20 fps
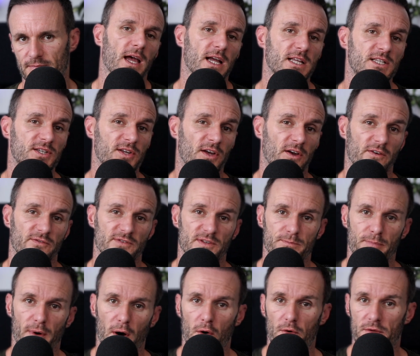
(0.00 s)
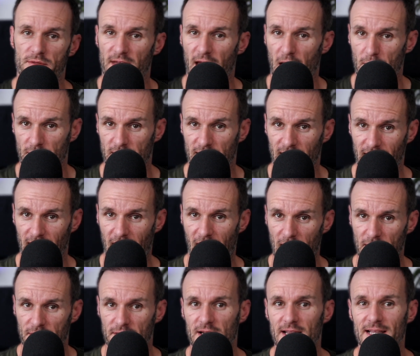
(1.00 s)
It serves both everyday
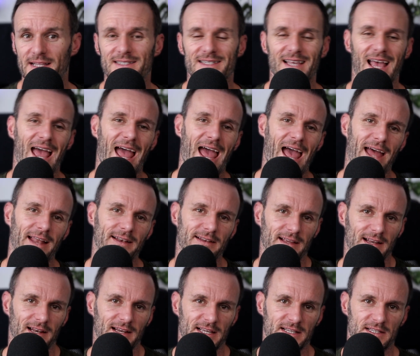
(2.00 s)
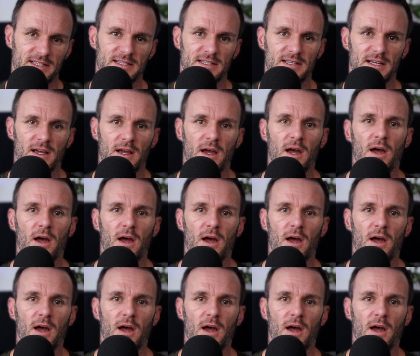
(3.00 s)
athletes and elites.